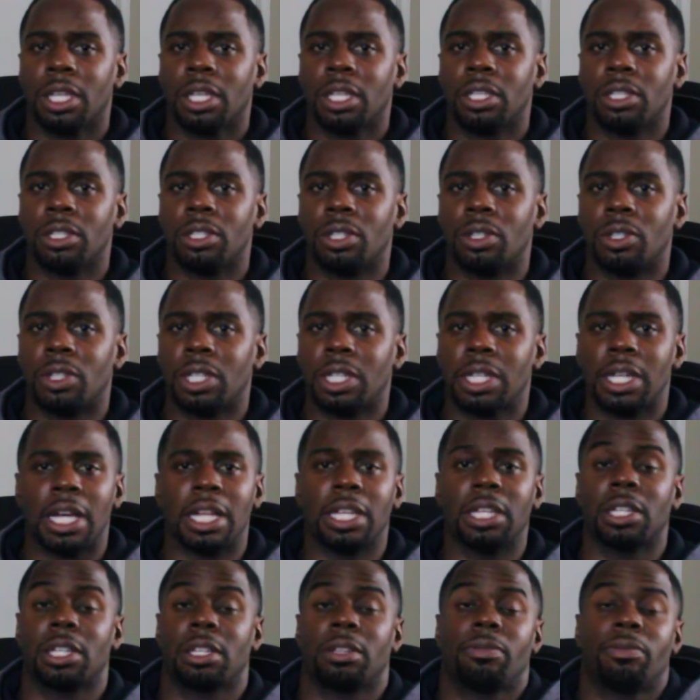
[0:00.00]
You know, they're not
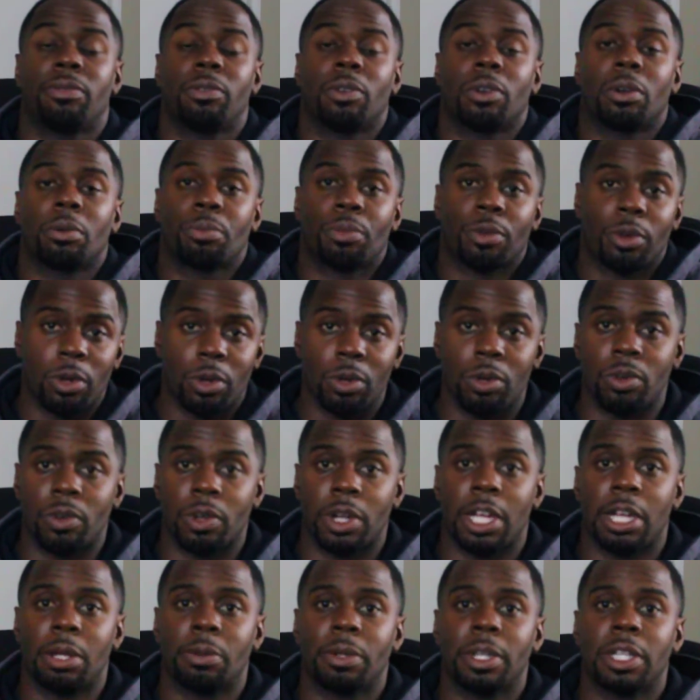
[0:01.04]
looking for a
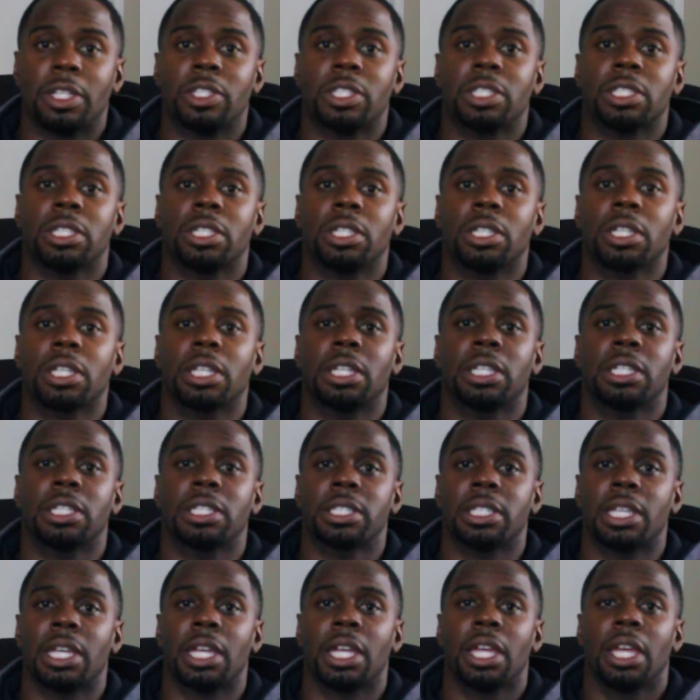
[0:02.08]
program. They're just looking to
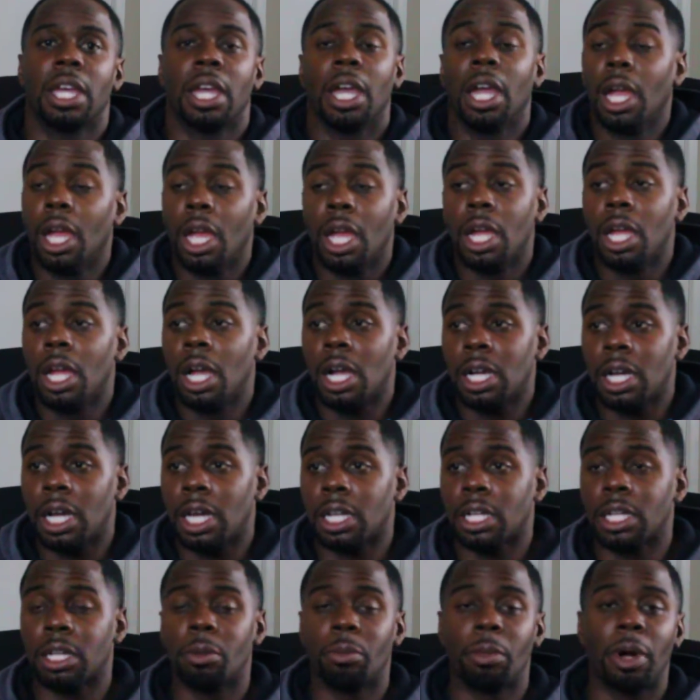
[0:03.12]
say, hey, I got
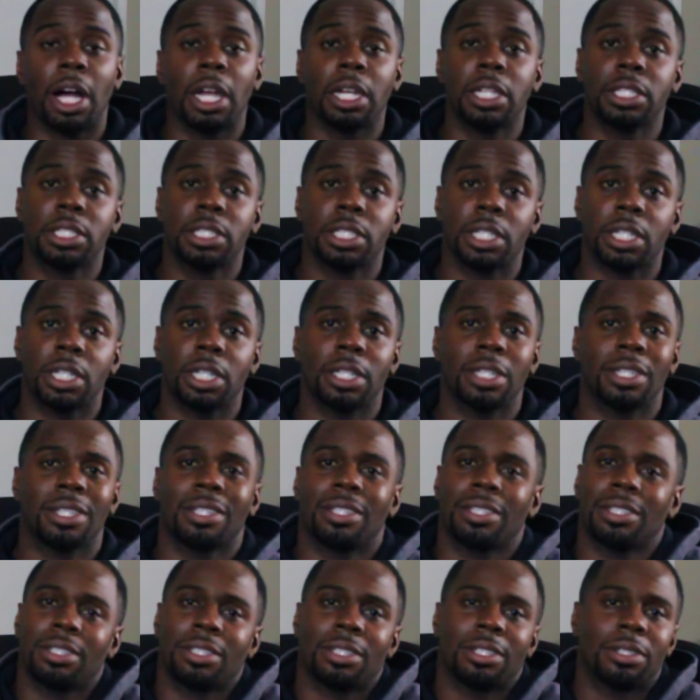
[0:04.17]
a Kamali son.
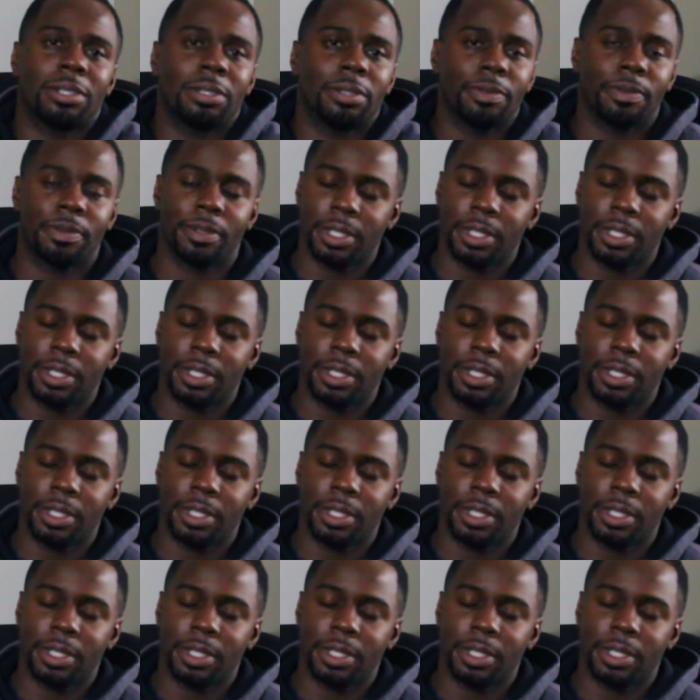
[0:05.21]
You know,